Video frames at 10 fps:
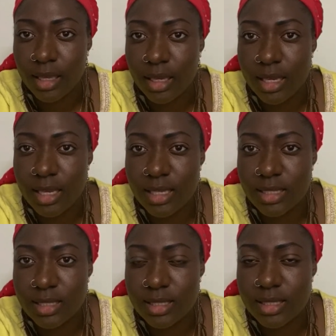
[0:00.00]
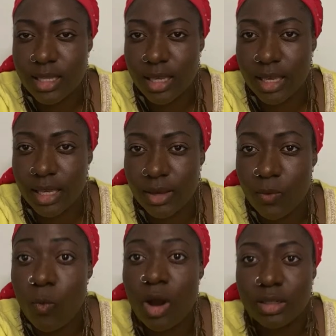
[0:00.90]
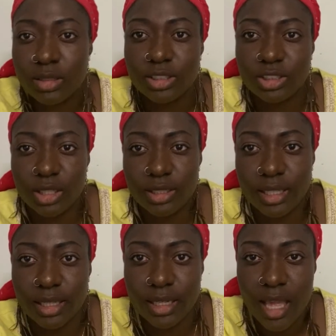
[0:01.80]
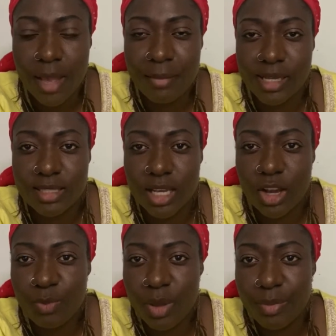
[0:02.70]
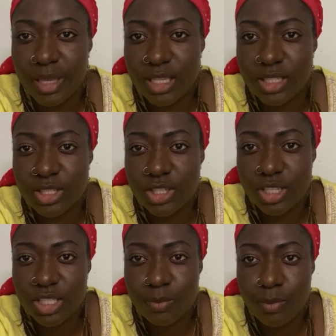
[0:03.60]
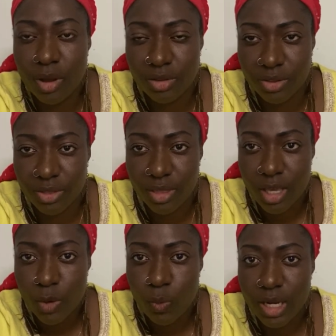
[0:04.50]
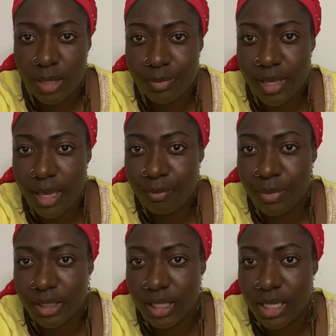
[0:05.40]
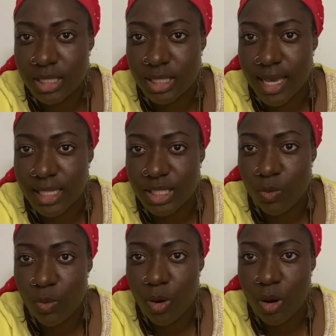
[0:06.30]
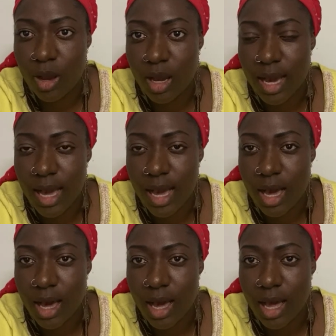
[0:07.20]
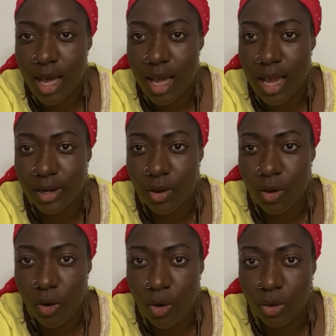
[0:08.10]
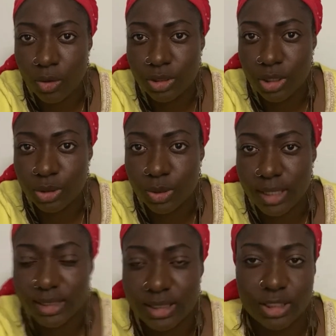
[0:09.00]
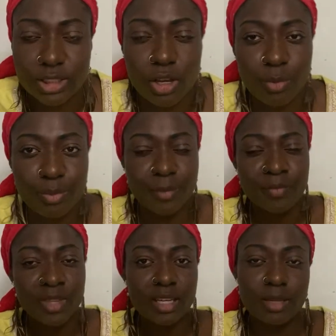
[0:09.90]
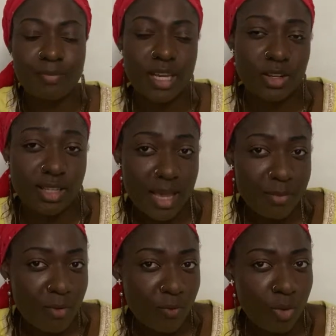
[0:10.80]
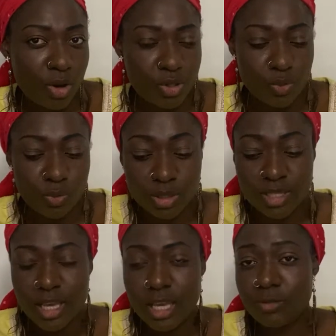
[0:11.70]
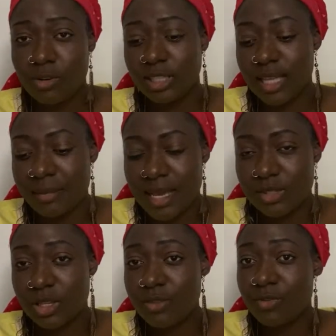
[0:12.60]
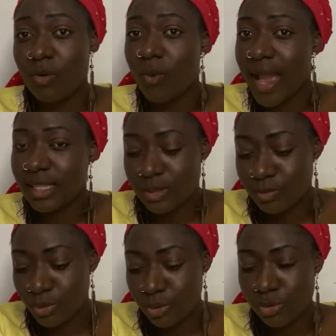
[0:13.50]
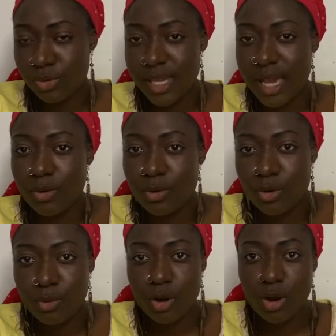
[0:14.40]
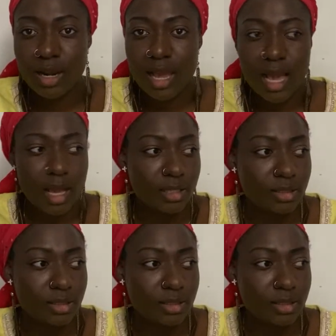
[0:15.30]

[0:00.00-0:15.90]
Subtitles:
is the one studying. My second baby is just month. Will it be a bit easy getting work and all just to assist hobby? Depend on the type of work you want. If you're the type that is looking for white, blue, yellow collar